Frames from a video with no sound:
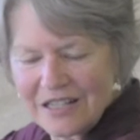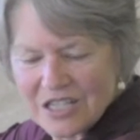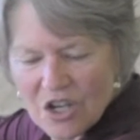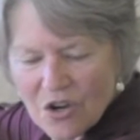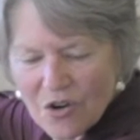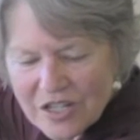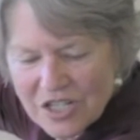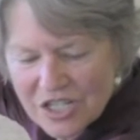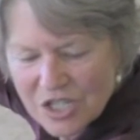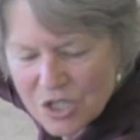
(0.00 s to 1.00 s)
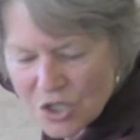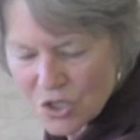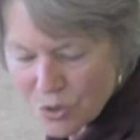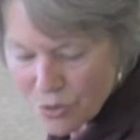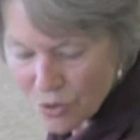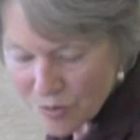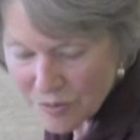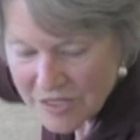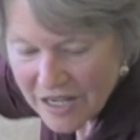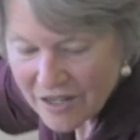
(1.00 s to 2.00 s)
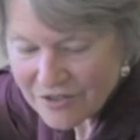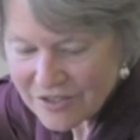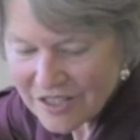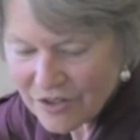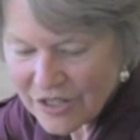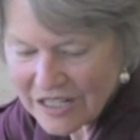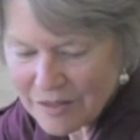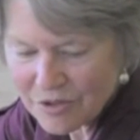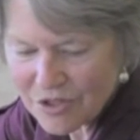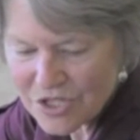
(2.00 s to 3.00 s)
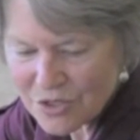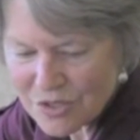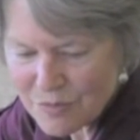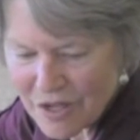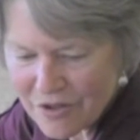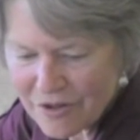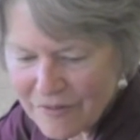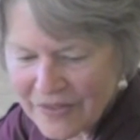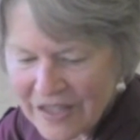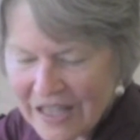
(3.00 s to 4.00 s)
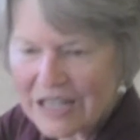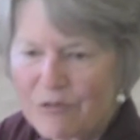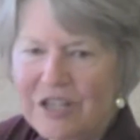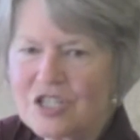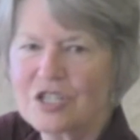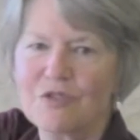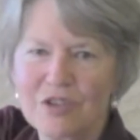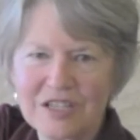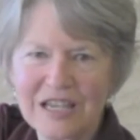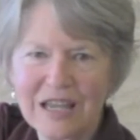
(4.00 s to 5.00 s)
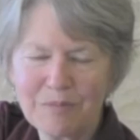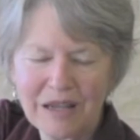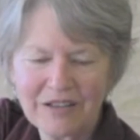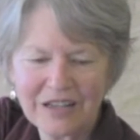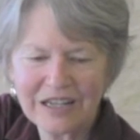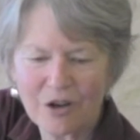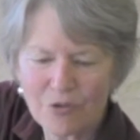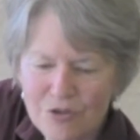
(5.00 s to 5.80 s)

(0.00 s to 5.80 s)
So I just swooped him down, getting him close to his brother, and he reaches for the sand pail, and I go,